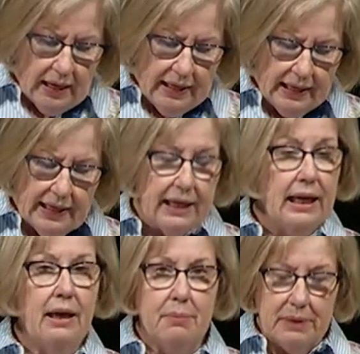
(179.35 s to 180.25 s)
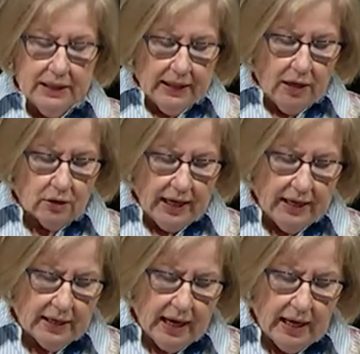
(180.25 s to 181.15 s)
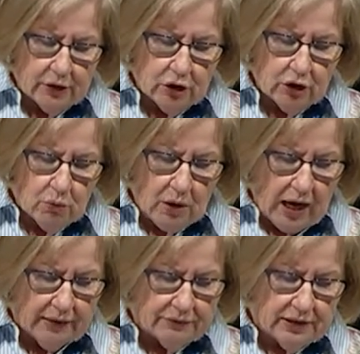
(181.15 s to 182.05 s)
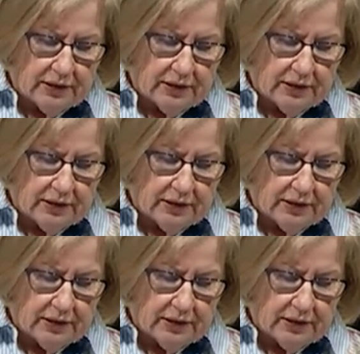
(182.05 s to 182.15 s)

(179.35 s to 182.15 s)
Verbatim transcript: He, meaning Elkanah, had two wives.